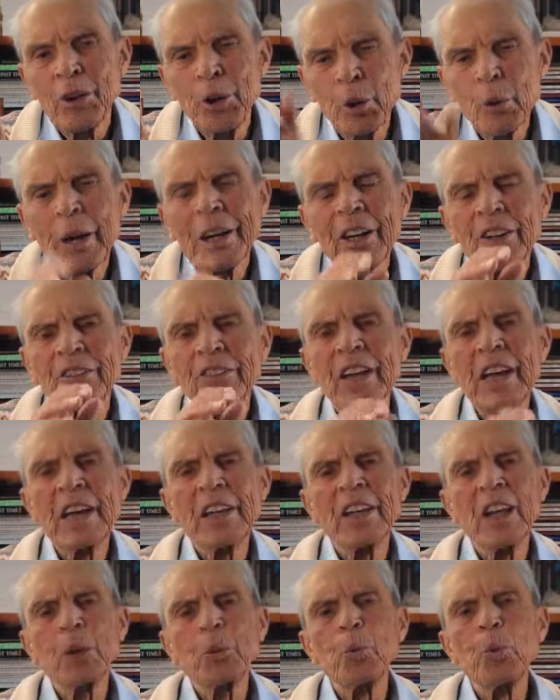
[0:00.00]
Do you
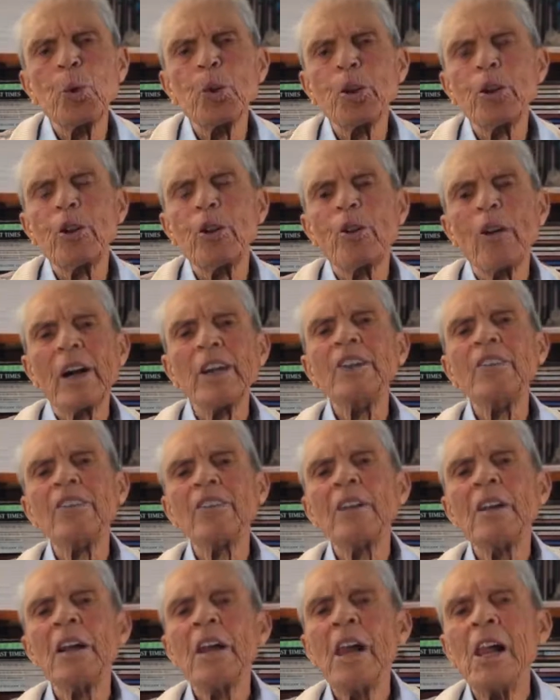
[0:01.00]
understand that word
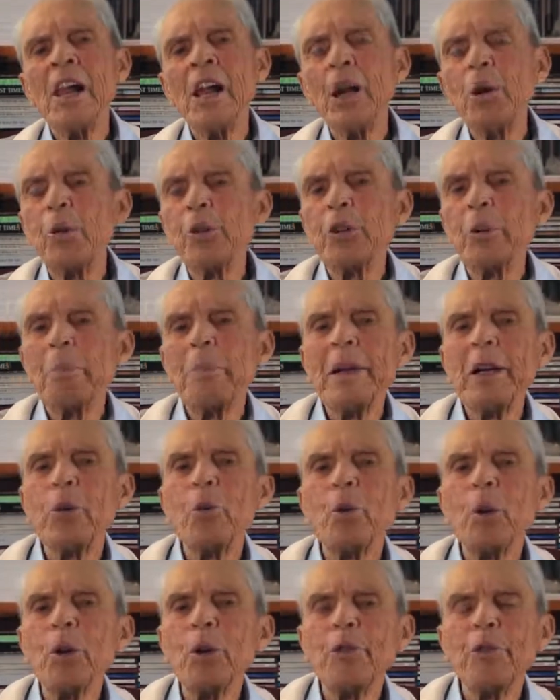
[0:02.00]
grace? It was a
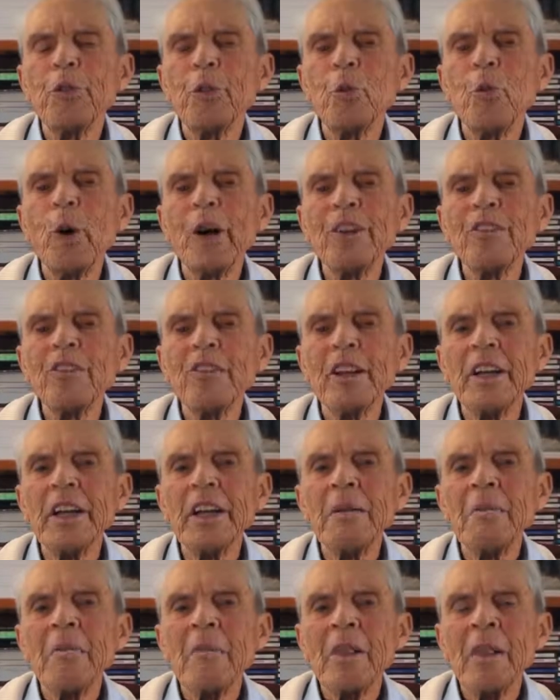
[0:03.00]
big word for
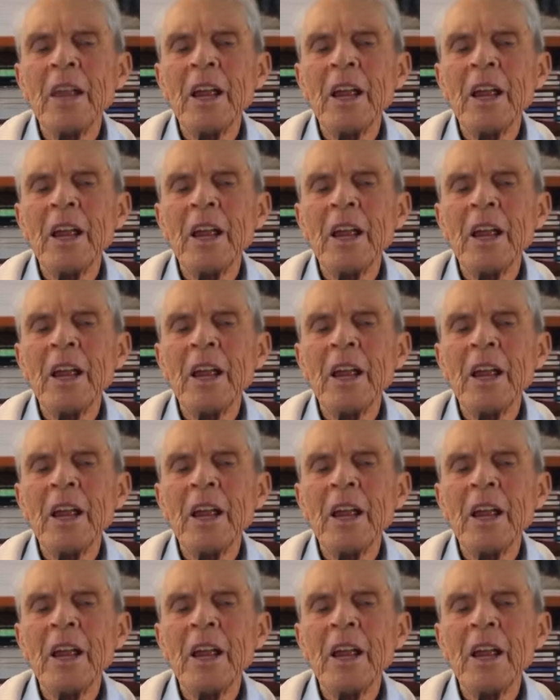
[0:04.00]
Wesley.